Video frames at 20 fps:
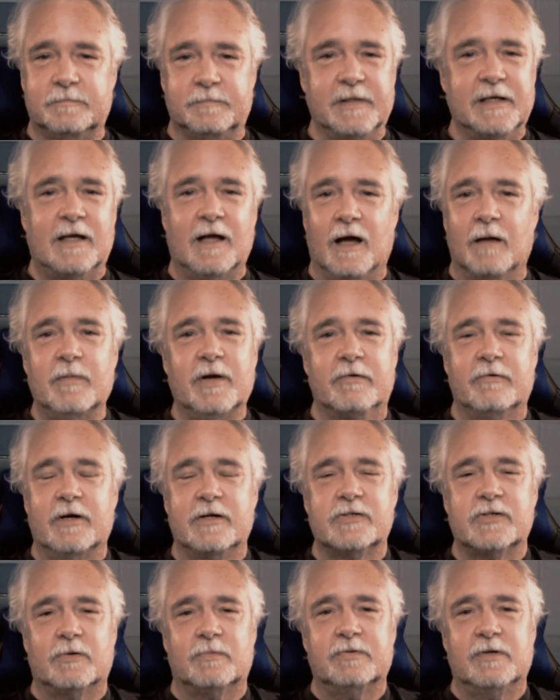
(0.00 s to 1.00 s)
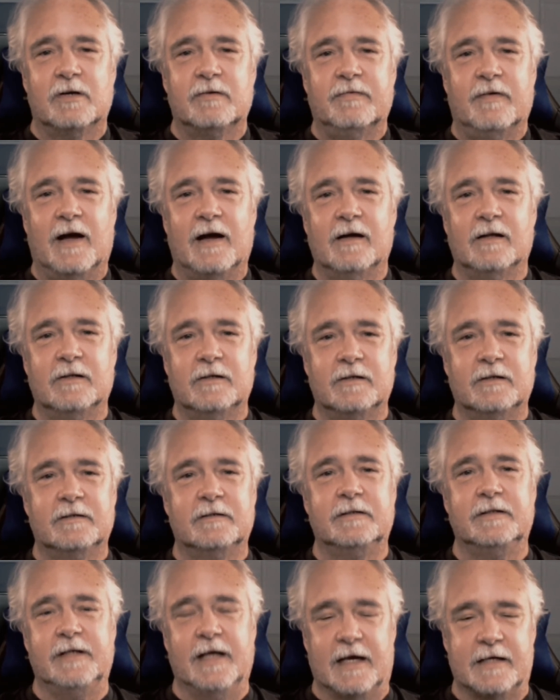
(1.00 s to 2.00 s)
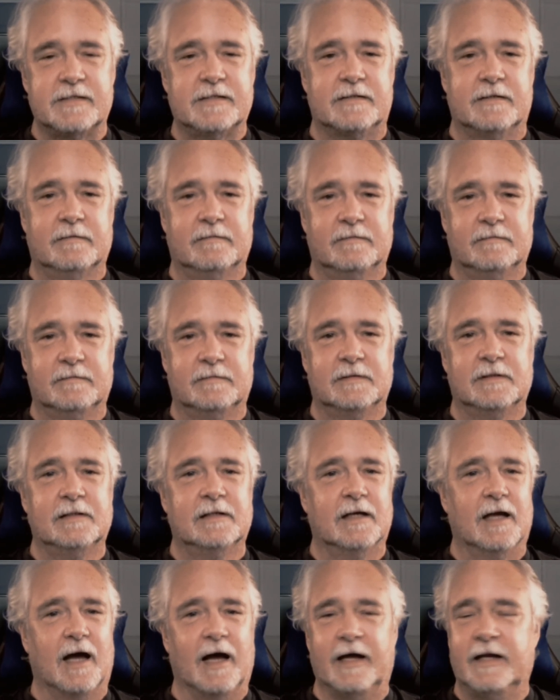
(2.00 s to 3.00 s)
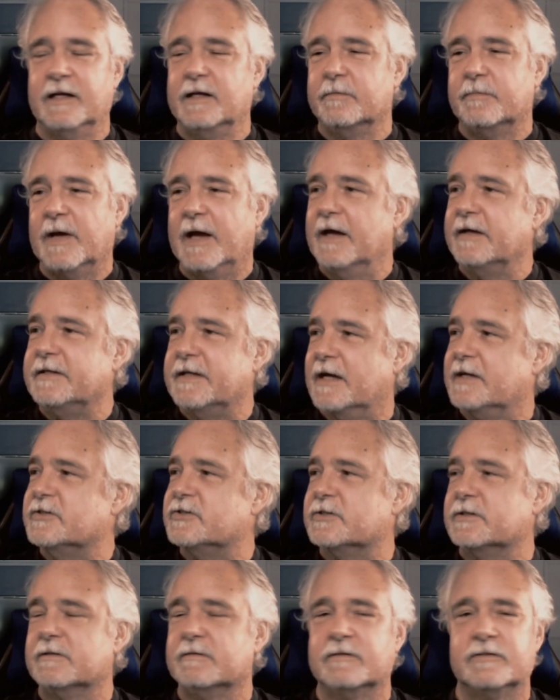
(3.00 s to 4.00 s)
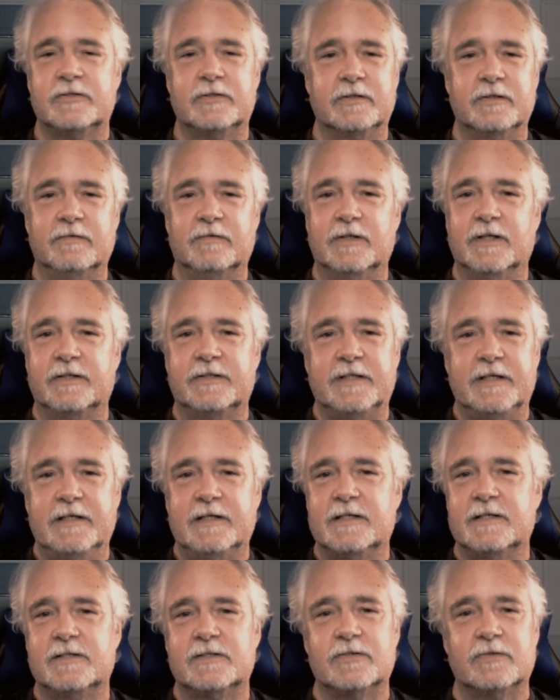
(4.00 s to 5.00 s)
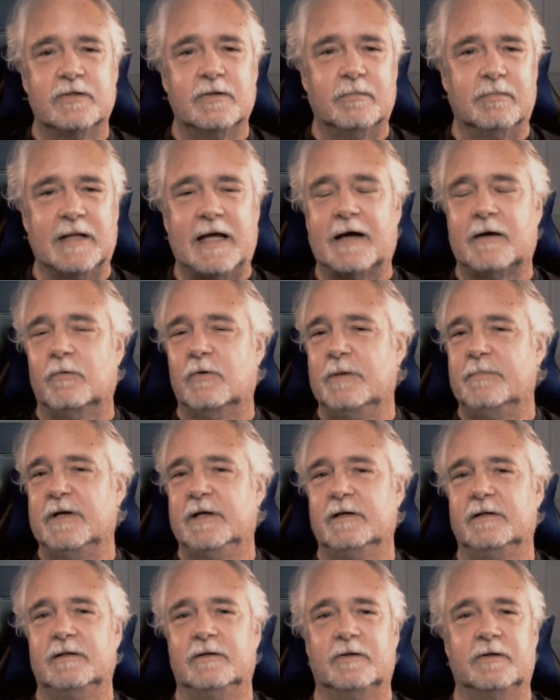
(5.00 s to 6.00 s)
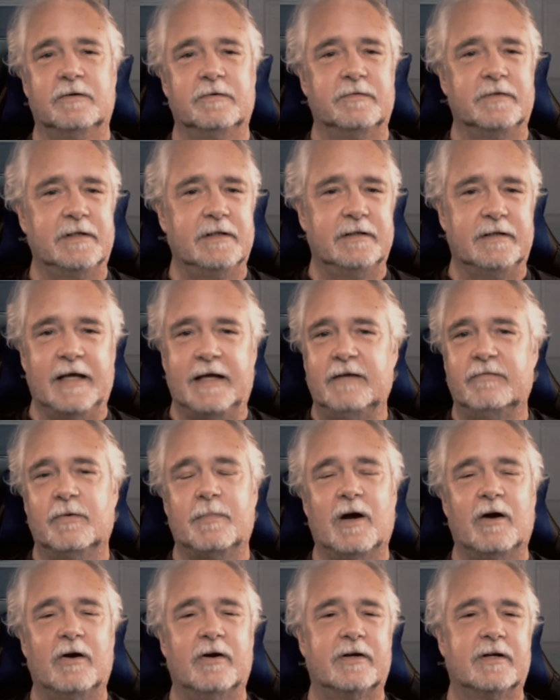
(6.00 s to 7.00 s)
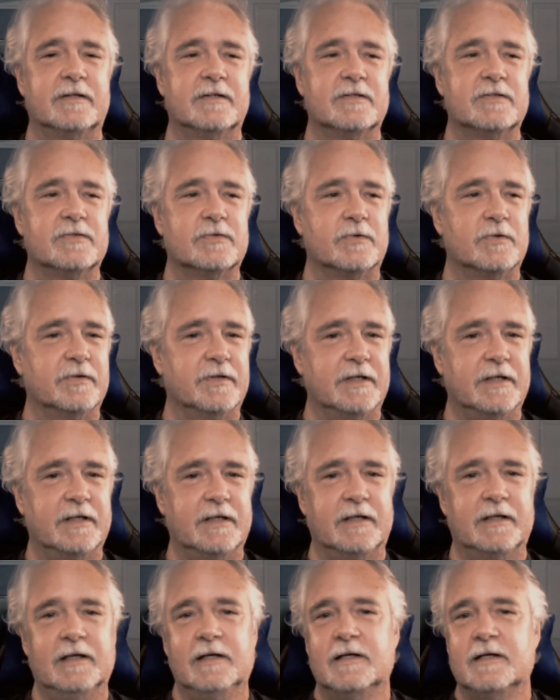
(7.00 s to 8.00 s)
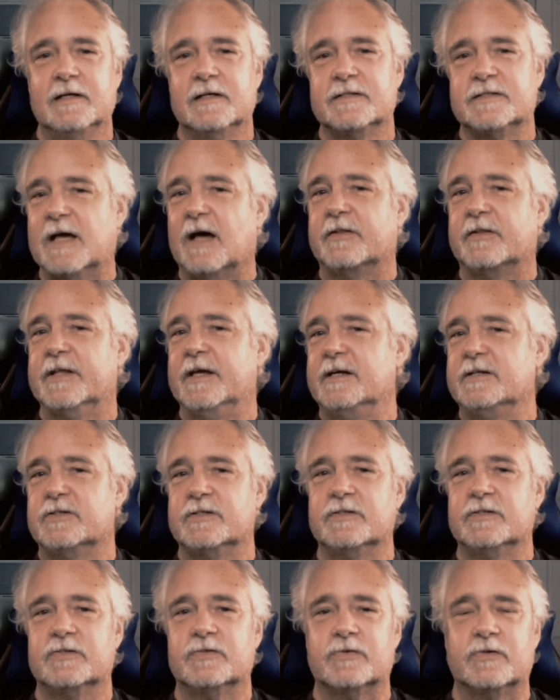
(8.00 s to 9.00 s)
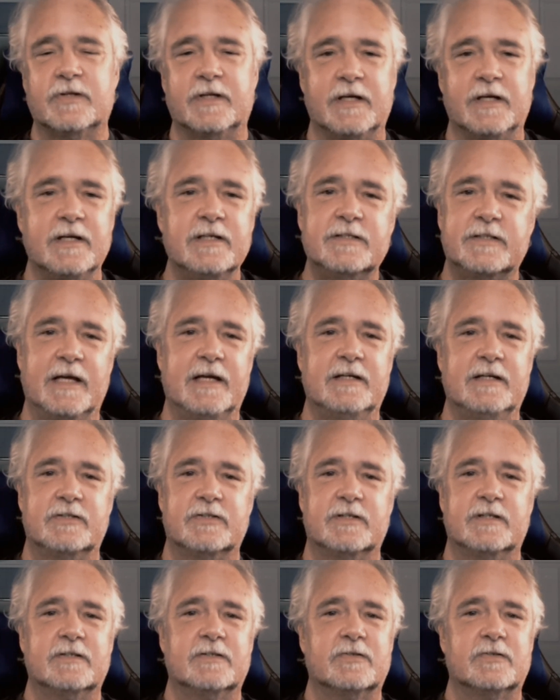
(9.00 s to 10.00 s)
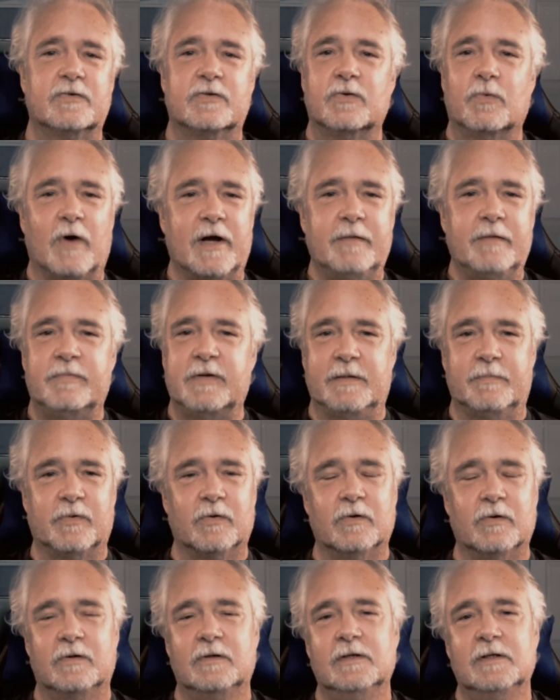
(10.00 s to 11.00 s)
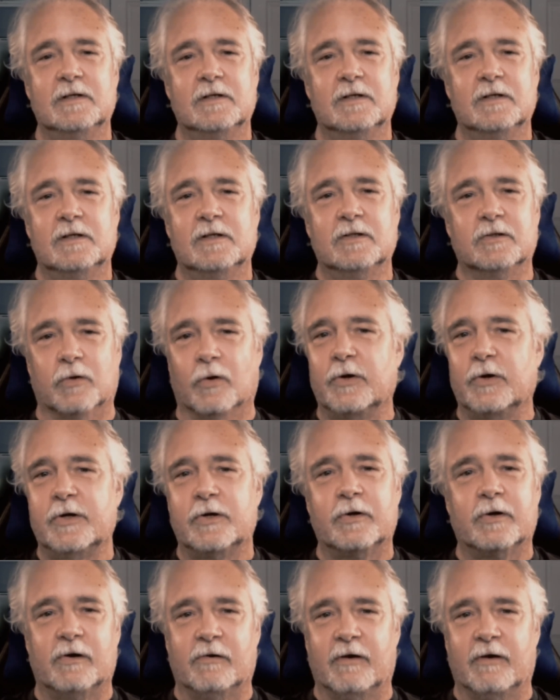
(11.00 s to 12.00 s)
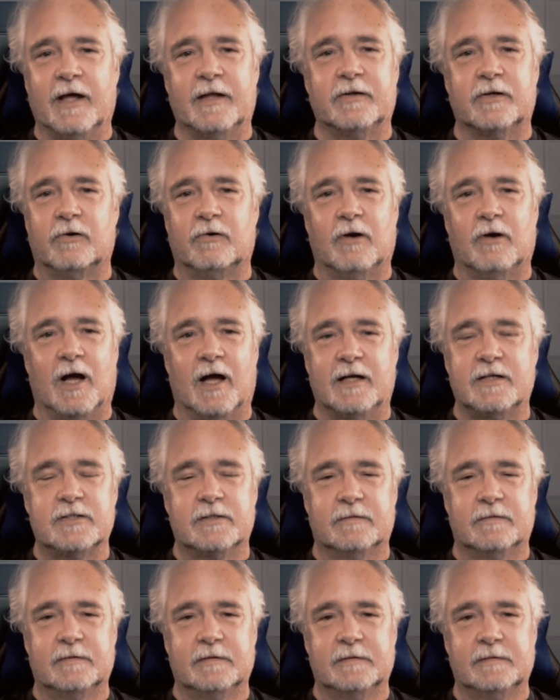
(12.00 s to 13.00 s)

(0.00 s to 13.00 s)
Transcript: become a racial profiler? Yes. I didn't pay attention to Latinas or the black women or the Native Americans or the South Asians or the East Asians or the white people loitering around the garage.